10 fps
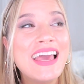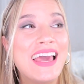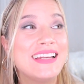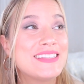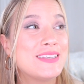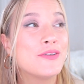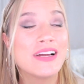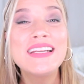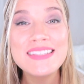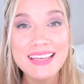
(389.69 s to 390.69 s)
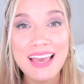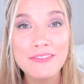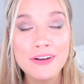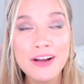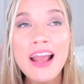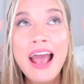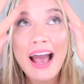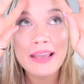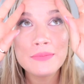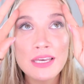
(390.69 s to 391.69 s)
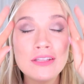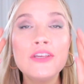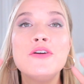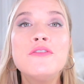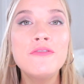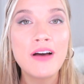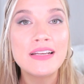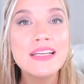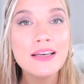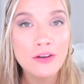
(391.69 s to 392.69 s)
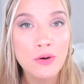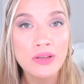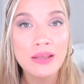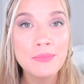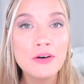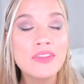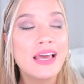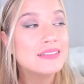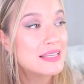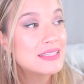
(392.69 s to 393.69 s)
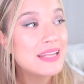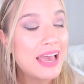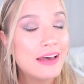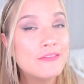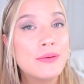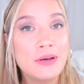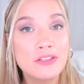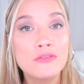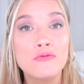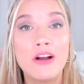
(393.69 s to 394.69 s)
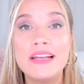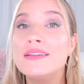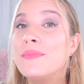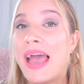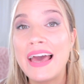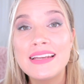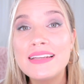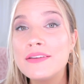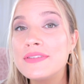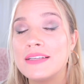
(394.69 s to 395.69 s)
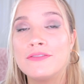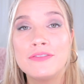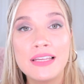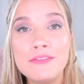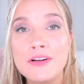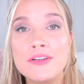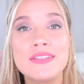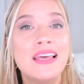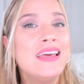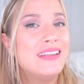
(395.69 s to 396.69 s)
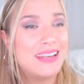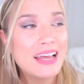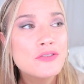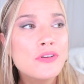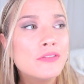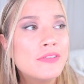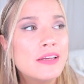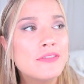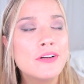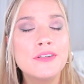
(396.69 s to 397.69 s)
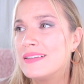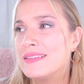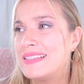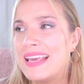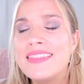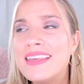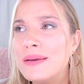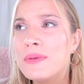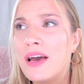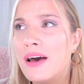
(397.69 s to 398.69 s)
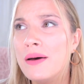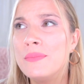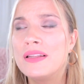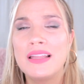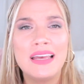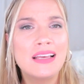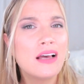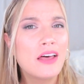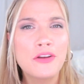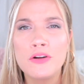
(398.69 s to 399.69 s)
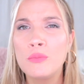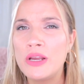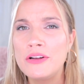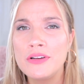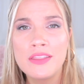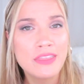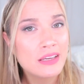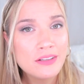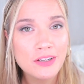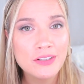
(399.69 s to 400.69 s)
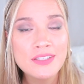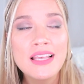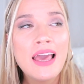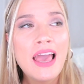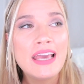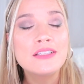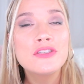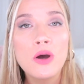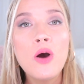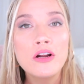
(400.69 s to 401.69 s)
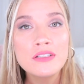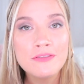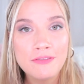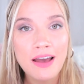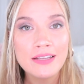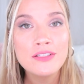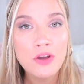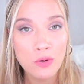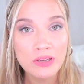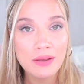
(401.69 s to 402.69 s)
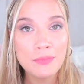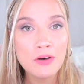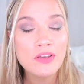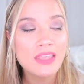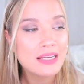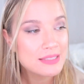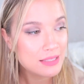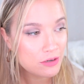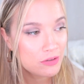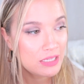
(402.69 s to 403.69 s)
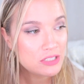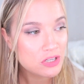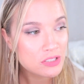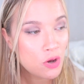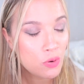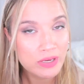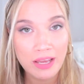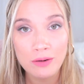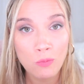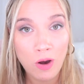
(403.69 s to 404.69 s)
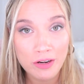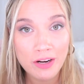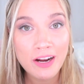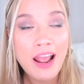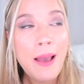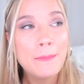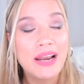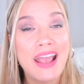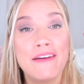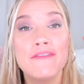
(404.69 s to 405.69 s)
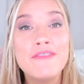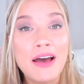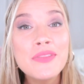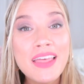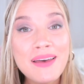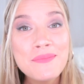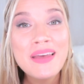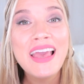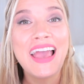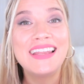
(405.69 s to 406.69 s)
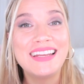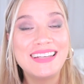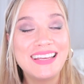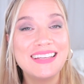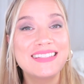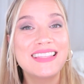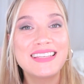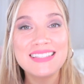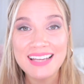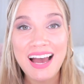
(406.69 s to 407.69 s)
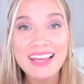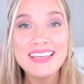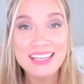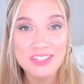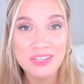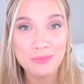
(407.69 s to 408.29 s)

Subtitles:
and it's the greatest thing ever. I am telling you, finding a coconut milk that doesn't have a bunch of random additives and flavors, natural flavors, xanthan gum, like other weird thickeners. It's so hard to find coconut milk that is literally just coconut and water. But I have found them and it is this Thai kitchen